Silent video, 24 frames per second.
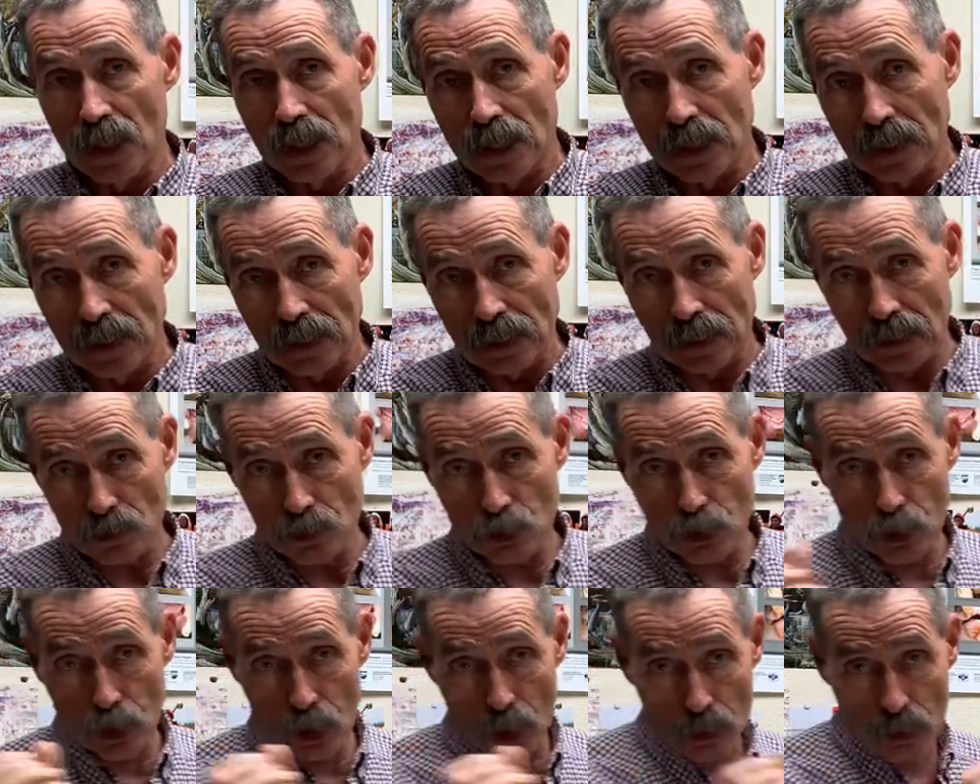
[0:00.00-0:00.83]
and it
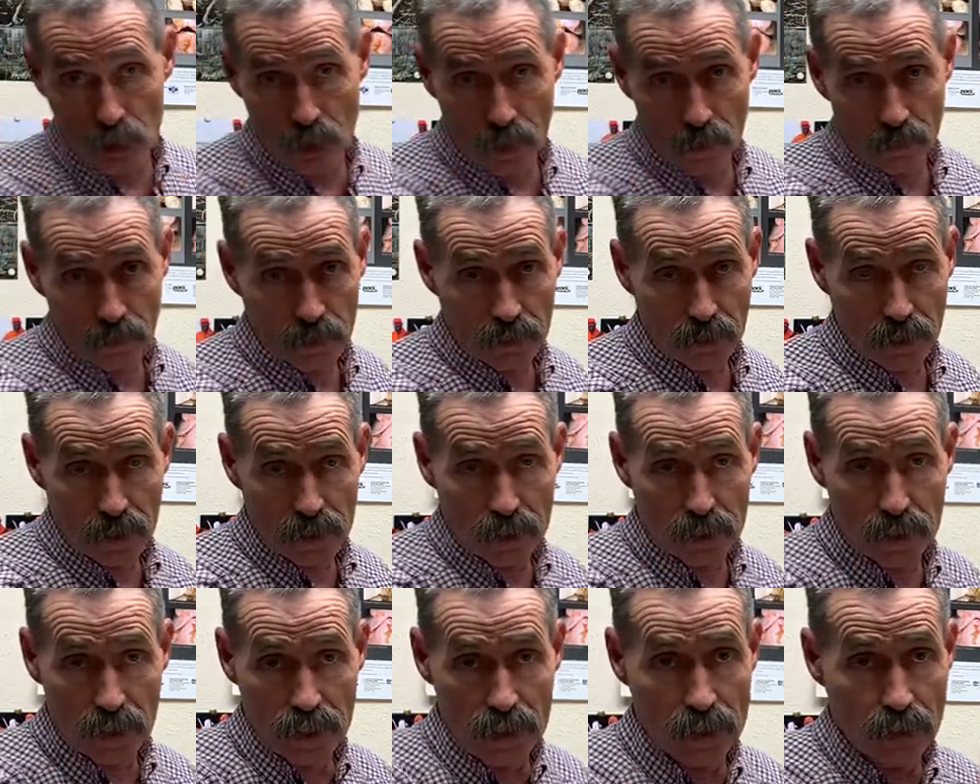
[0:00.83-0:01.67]
shunts everything
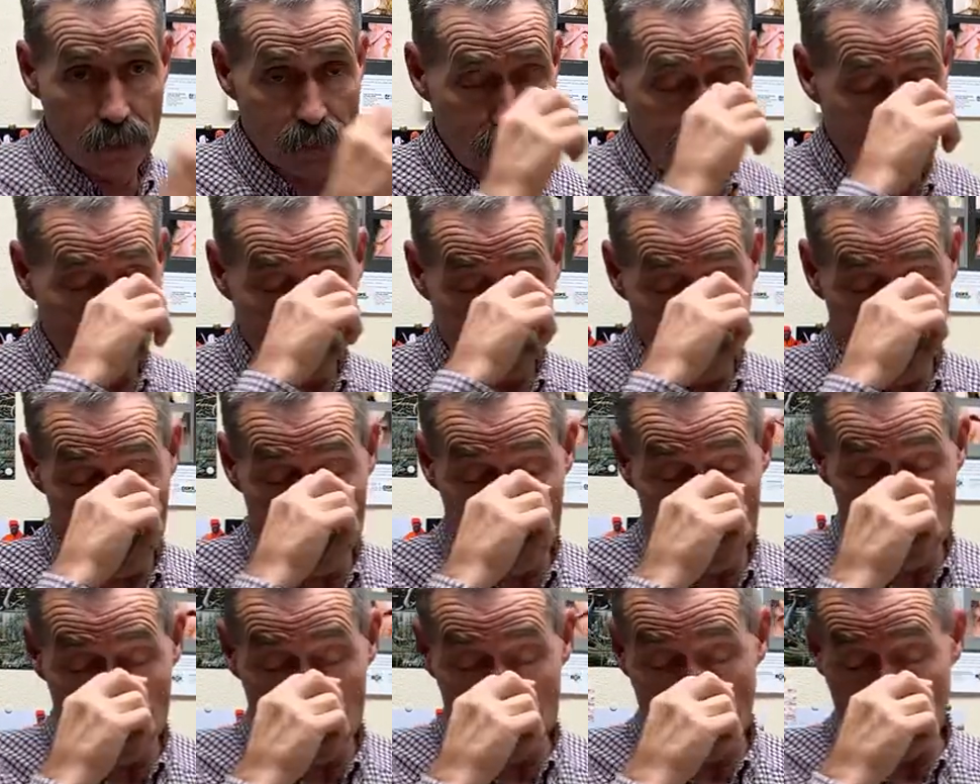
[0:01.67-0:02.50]
down. Now, when it
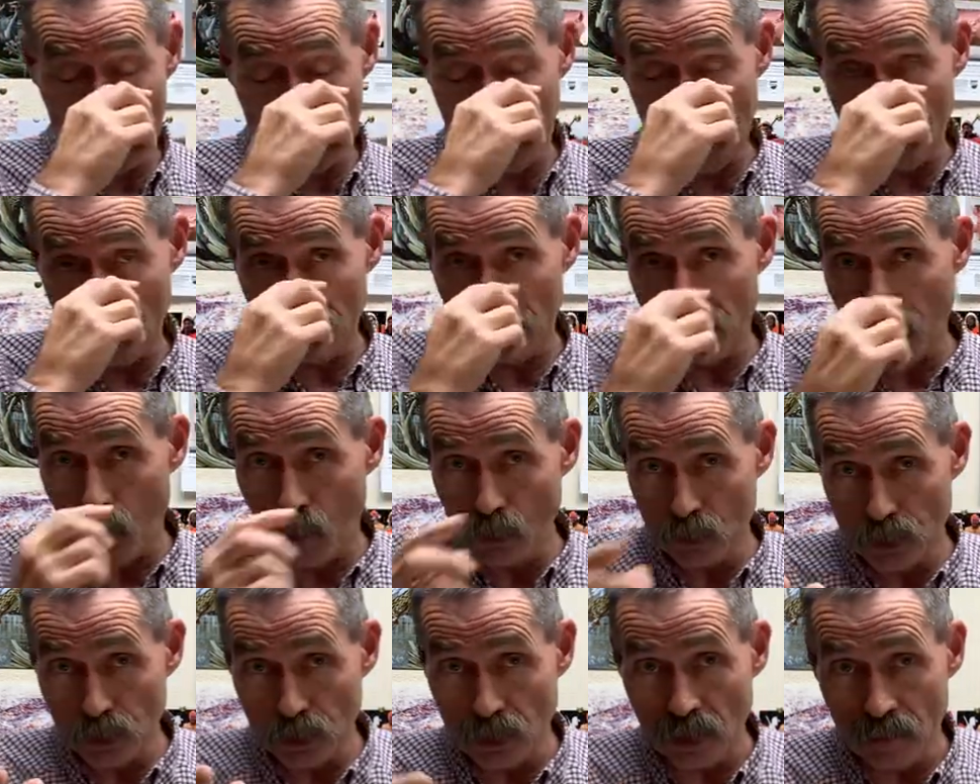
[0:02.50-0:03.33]
gets into that
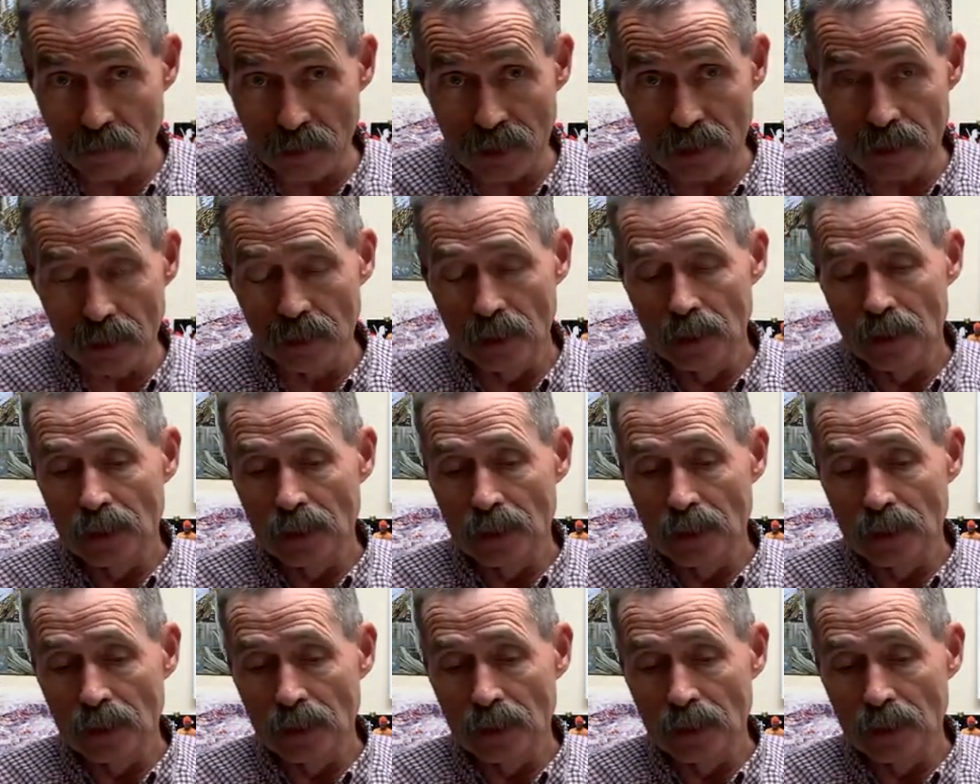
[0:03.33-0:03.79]
4th stomach,